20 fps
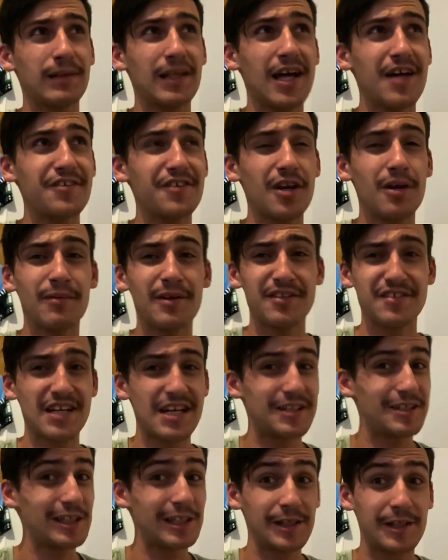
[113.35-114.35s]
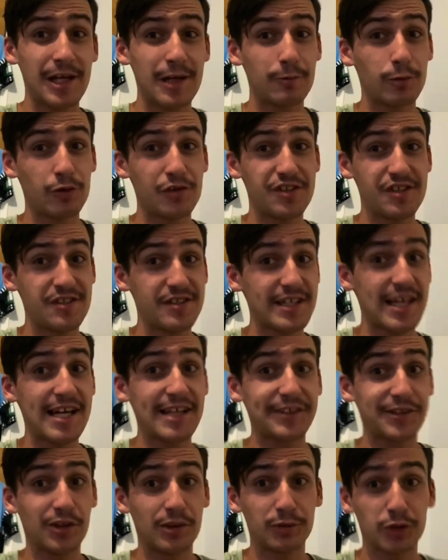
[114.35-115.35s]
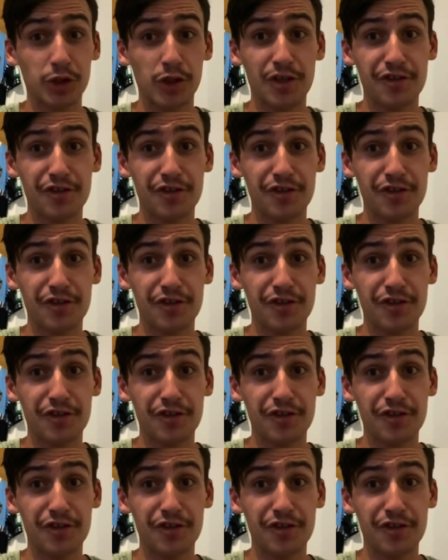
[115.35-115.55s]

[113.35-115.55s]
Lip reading: and I'm going to say Dylan Edwards is the anytime try